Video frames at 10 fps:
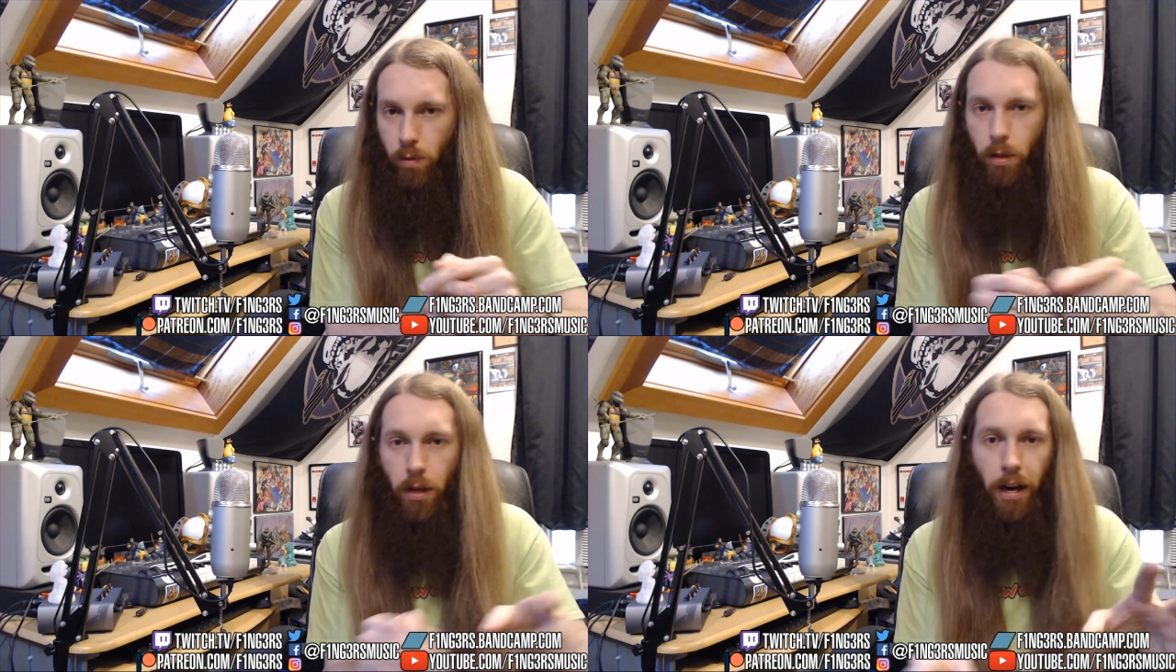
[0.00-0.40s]

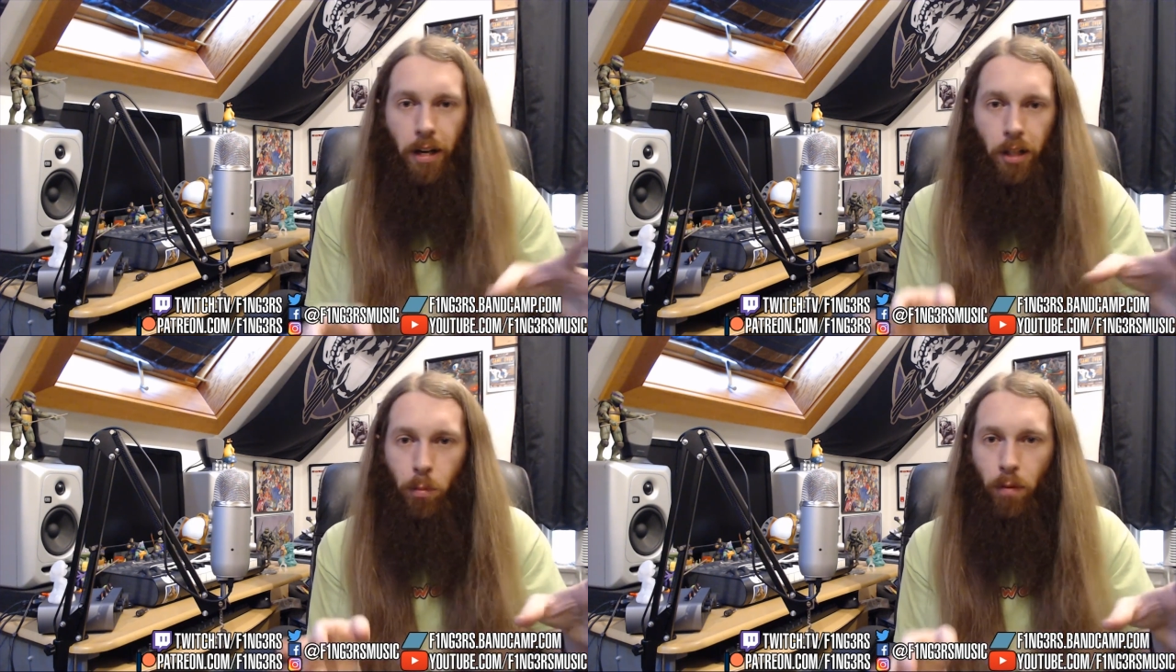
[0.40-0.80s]
good
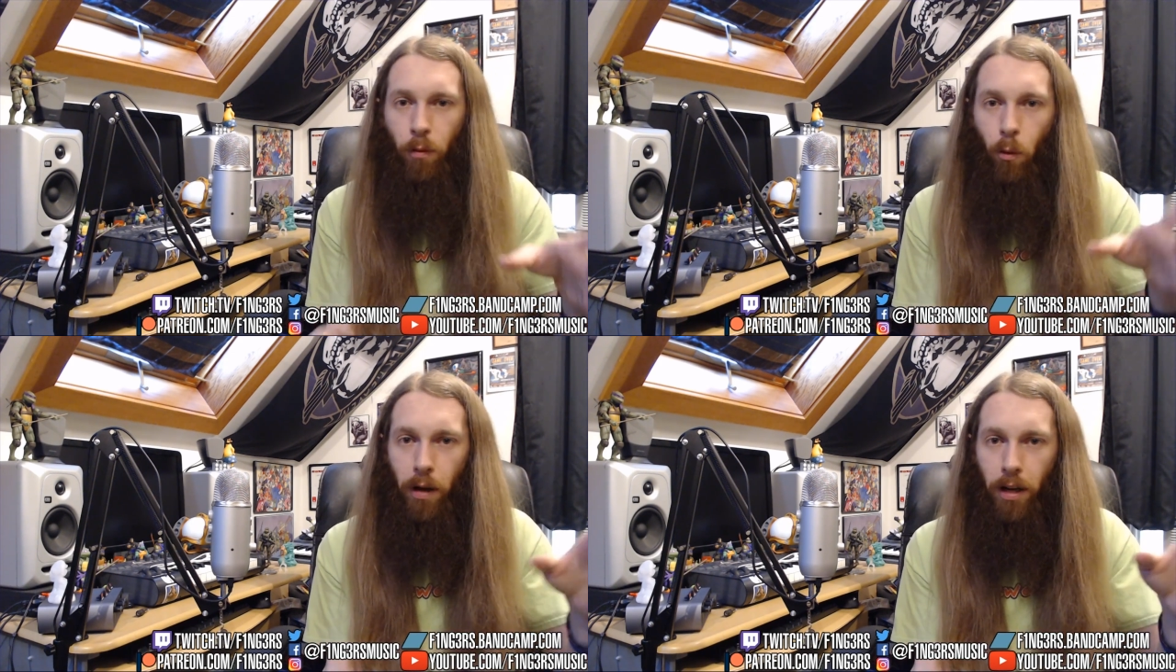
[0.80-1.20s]
action
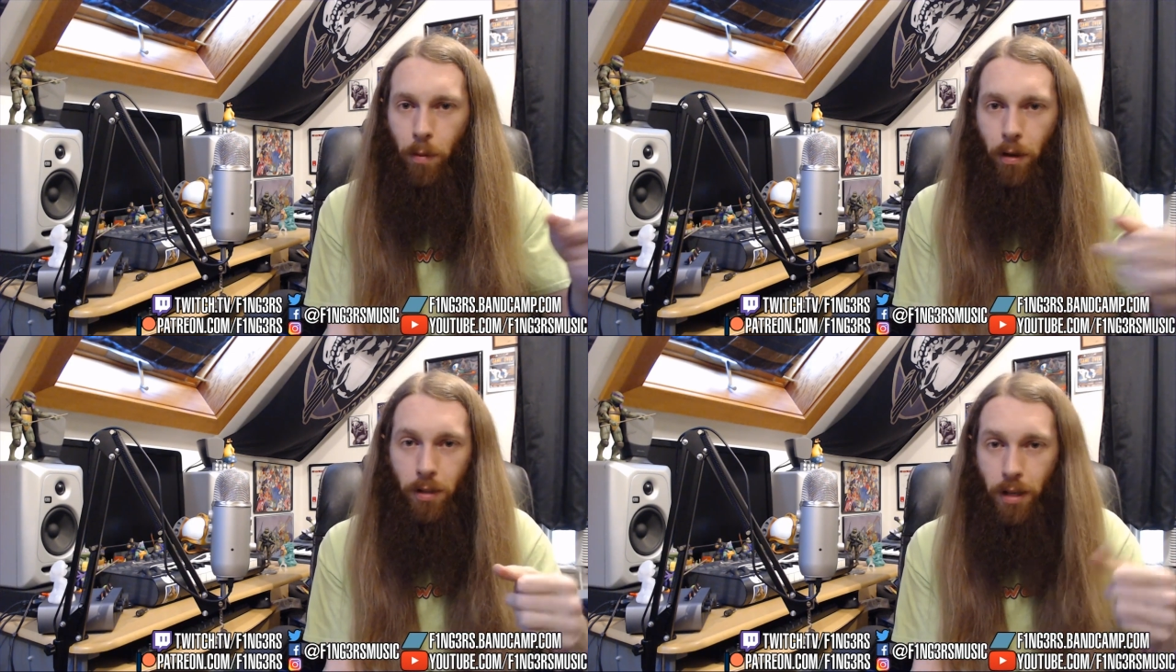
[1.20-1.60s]
before I come
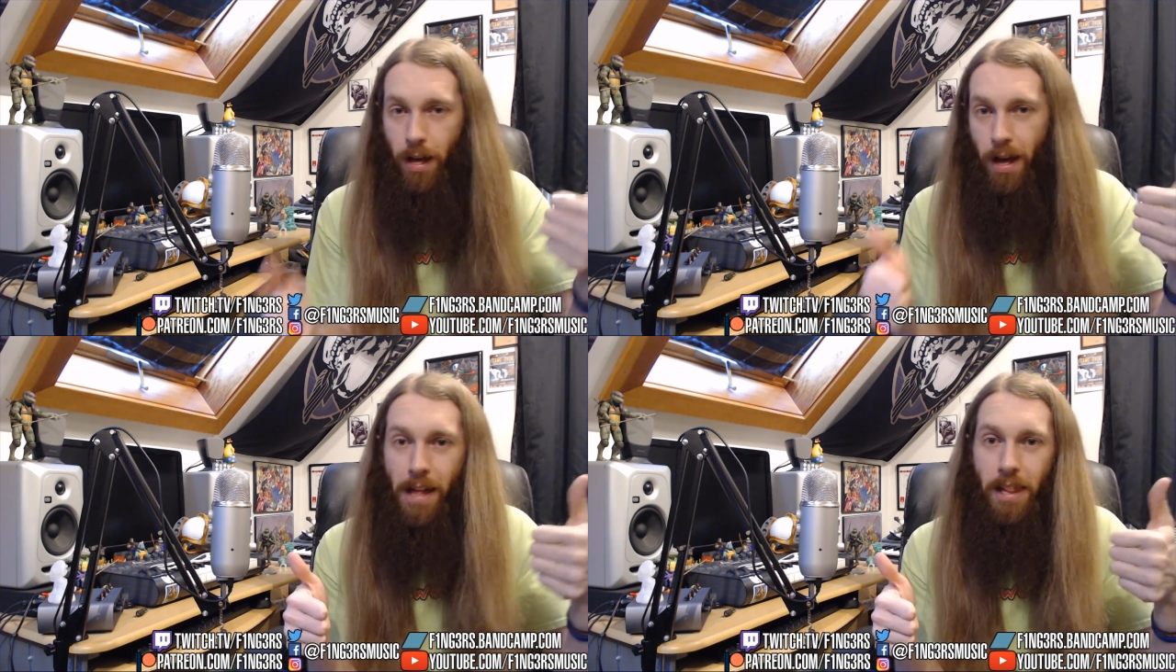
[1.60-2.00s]
out and say
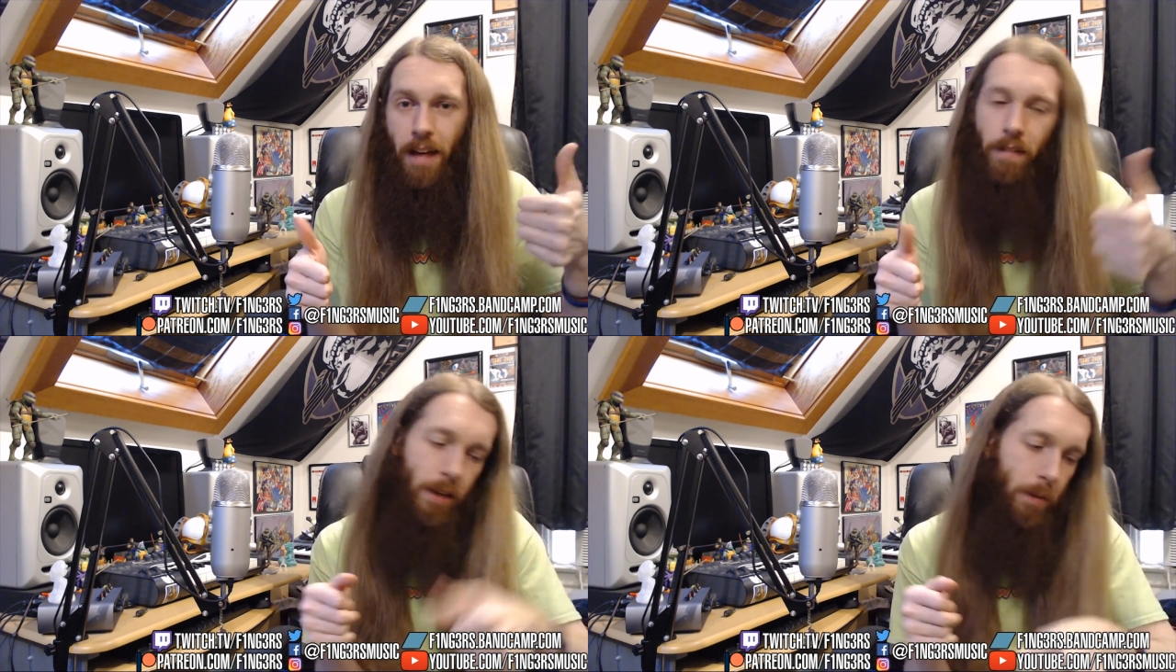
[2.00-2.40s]
I
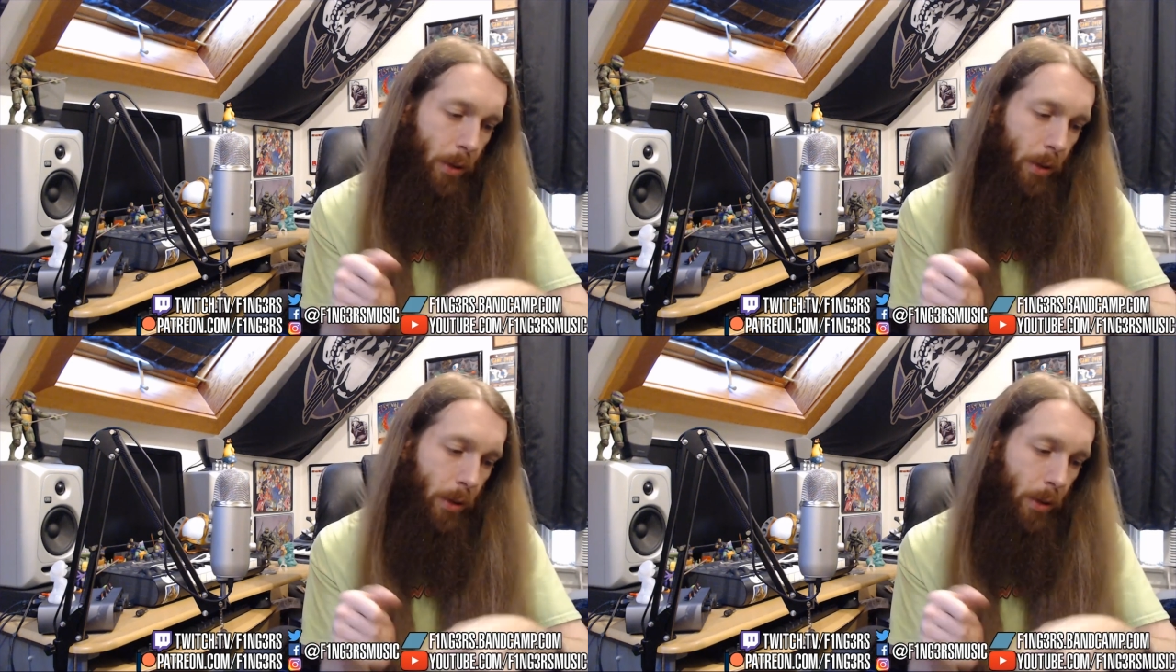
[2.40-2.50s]
love it.